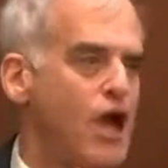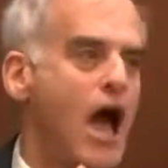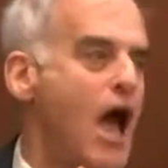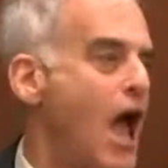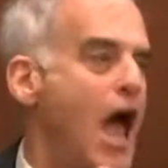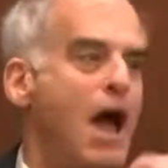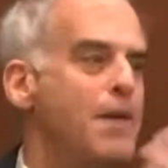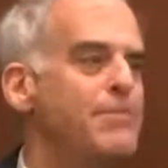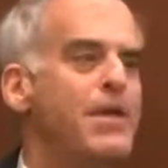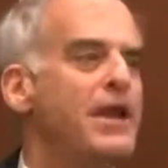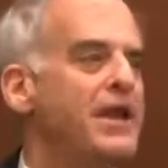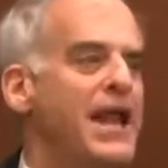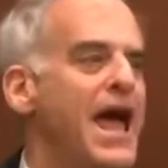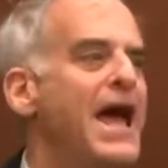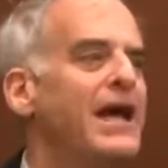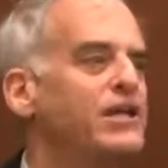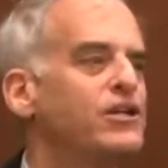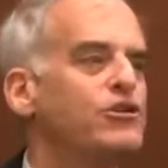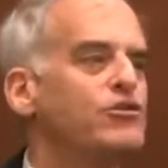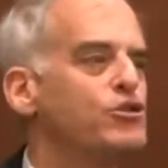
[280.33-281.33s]
I'm not an
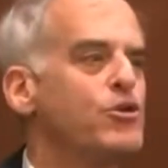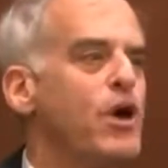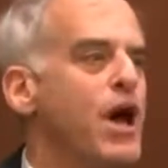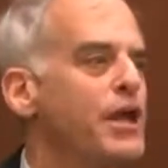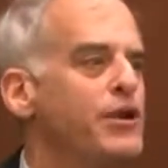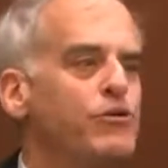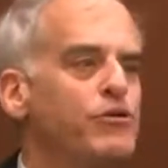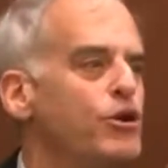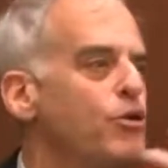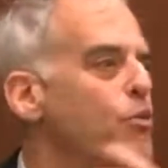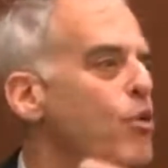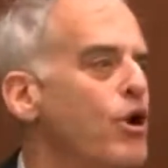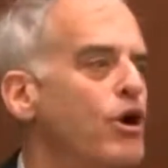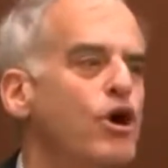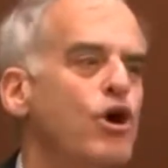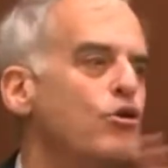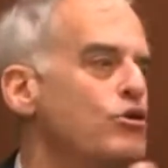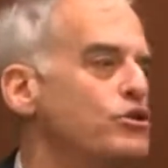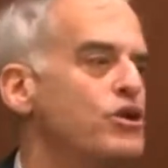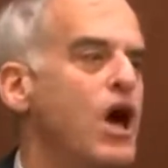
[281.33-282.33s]
actor, so I don't know what
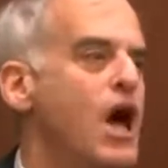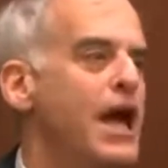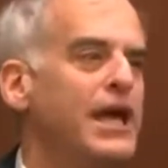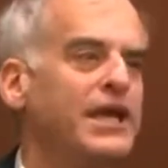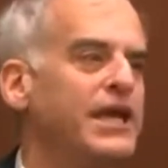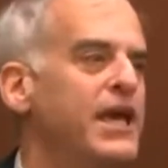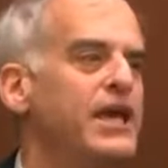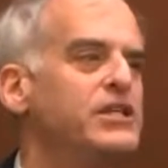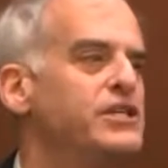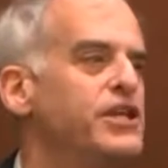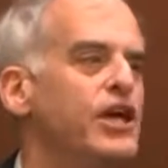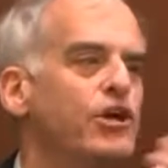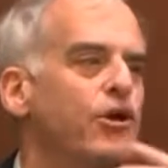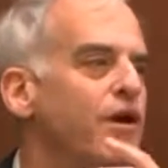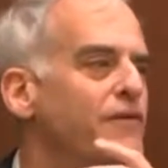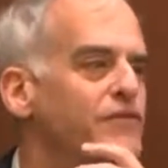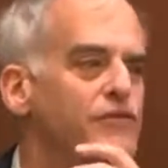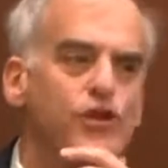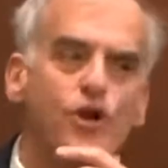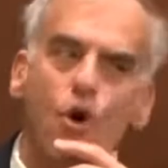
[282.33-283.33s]
goes on. I can't tell you. I
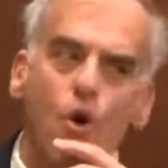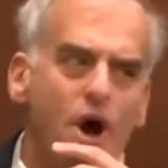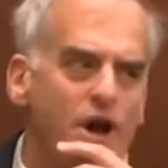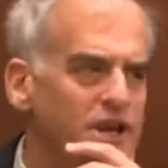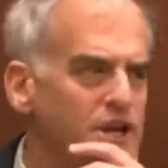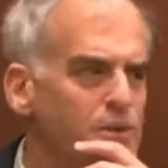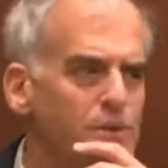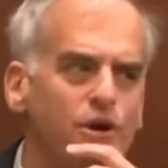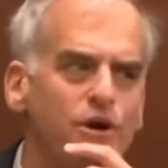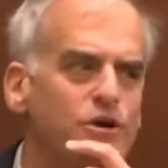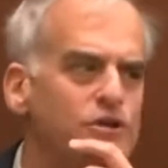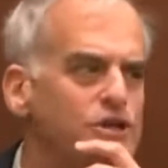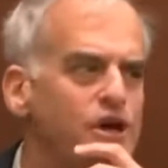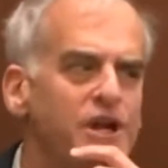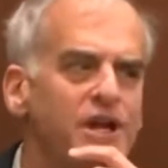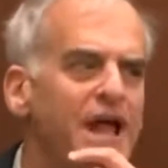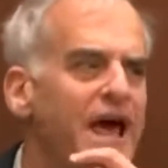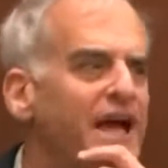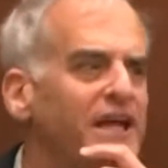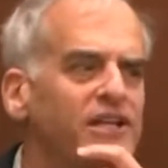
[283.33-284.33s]
have no idea what goes on
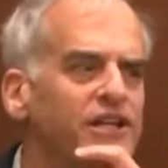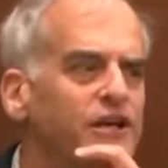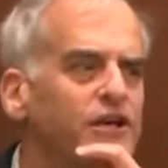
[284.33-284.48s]
in acting.